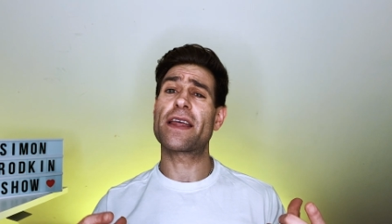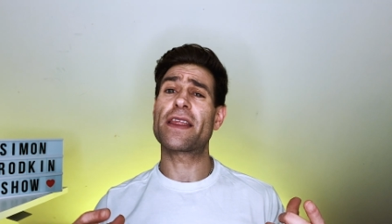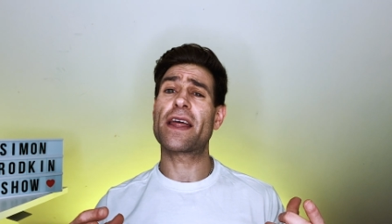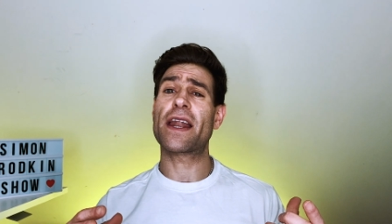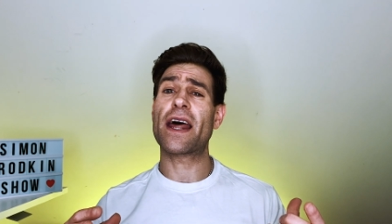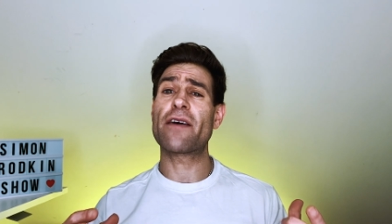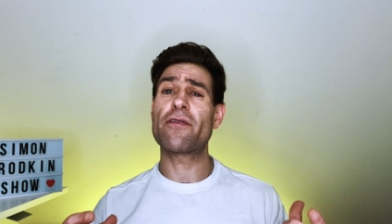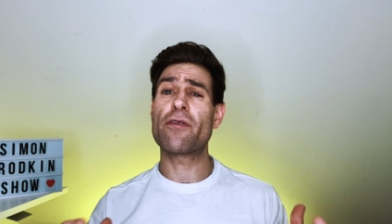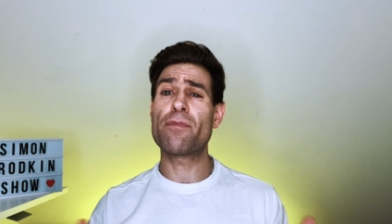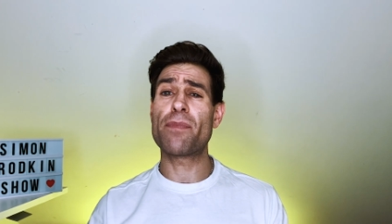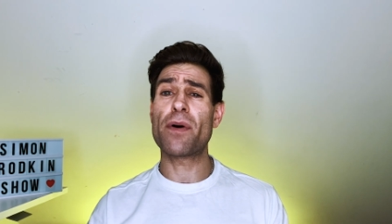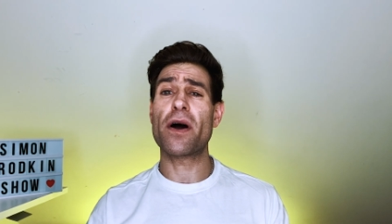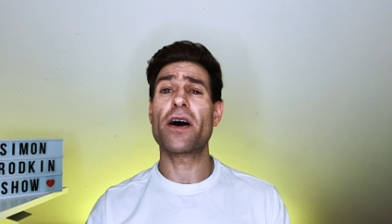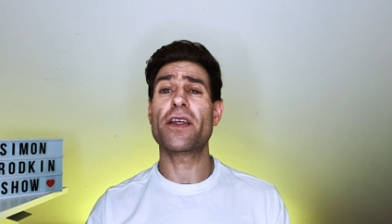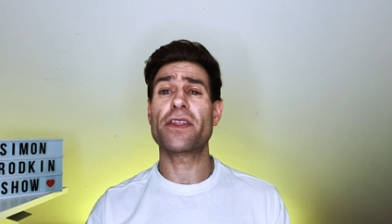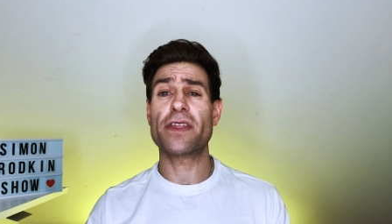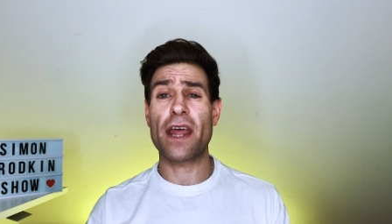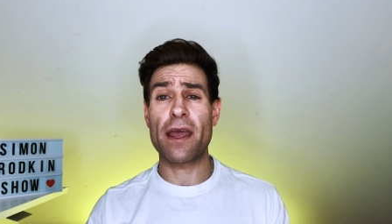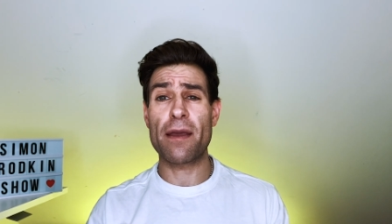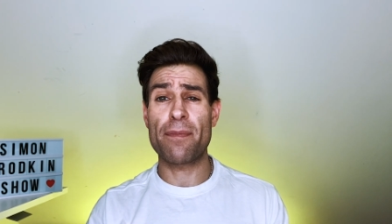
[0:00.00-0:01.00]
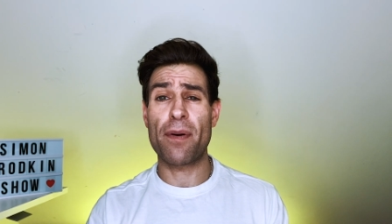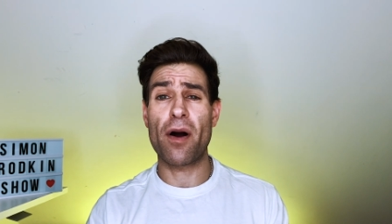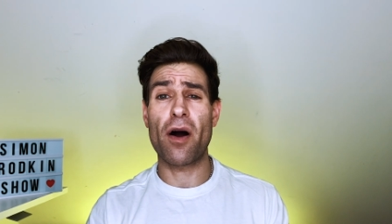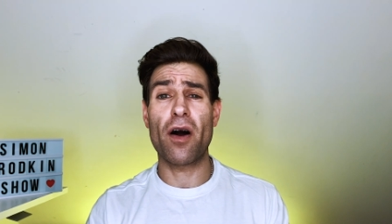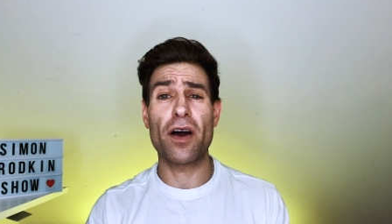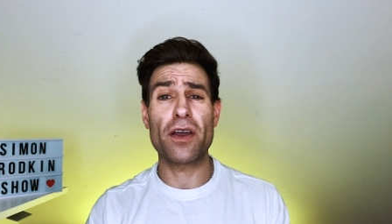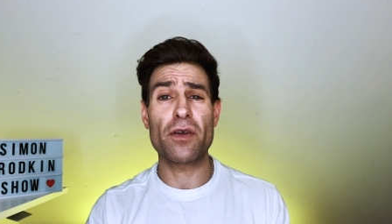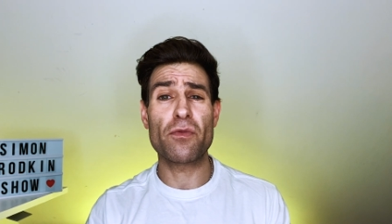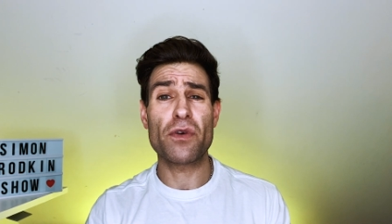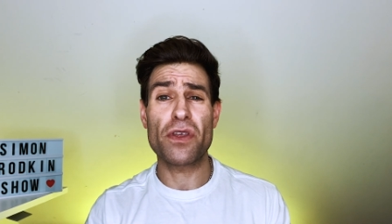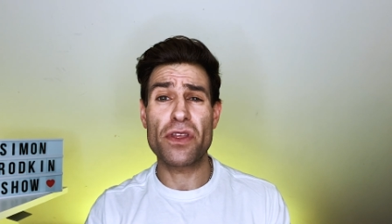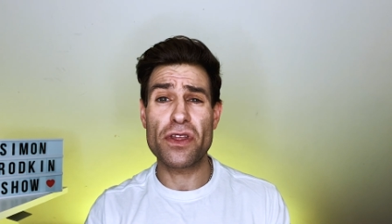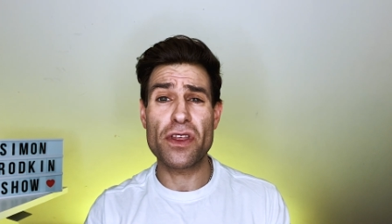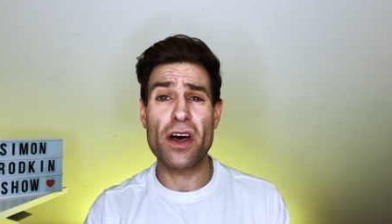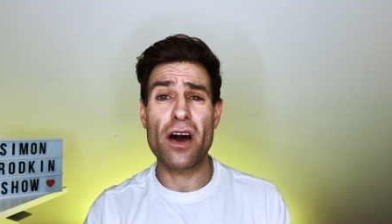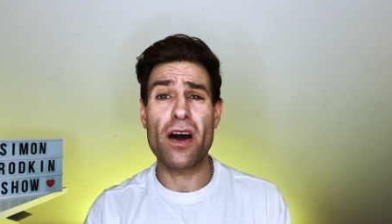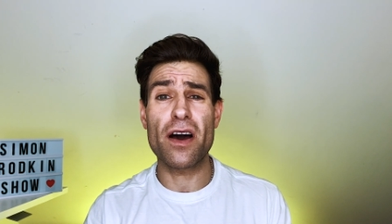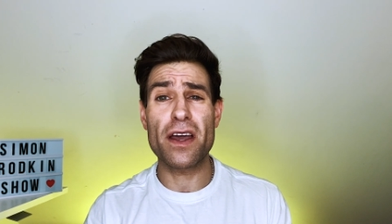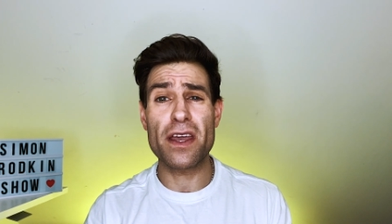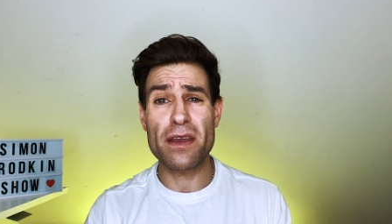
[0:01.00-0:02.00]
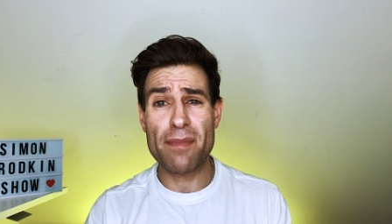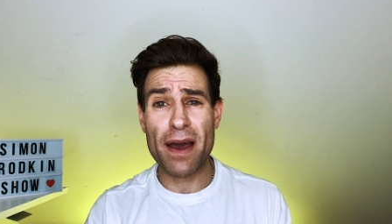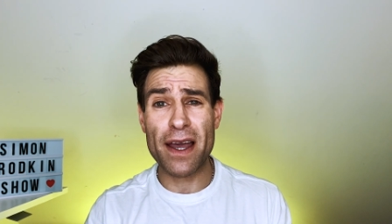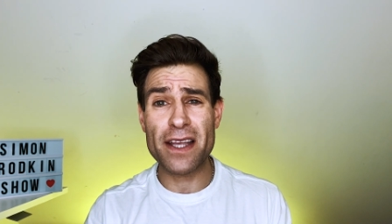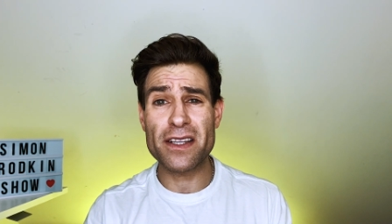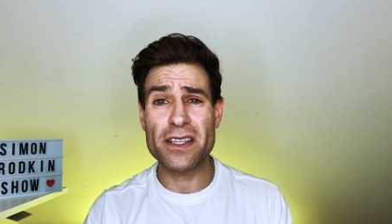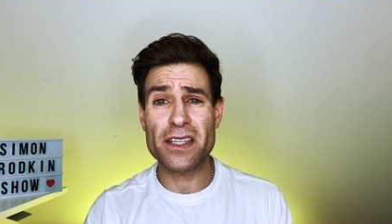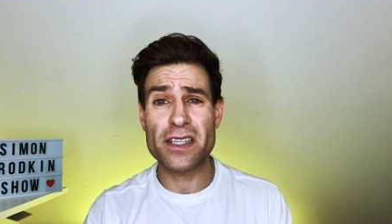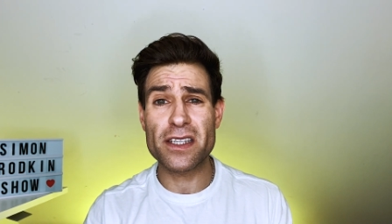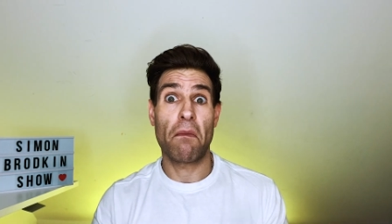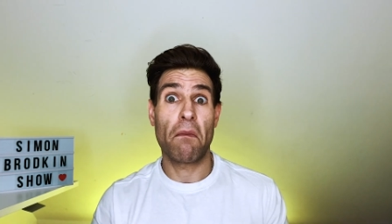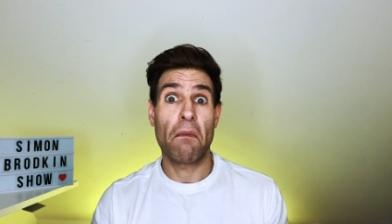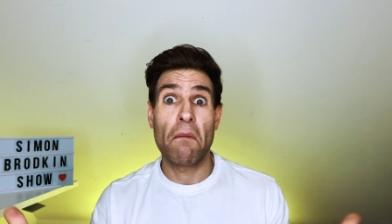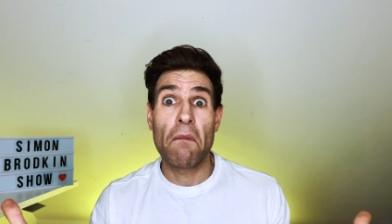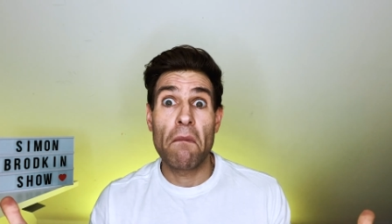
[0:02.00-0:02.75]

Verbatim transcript: and then have a birthday party with 30 mates?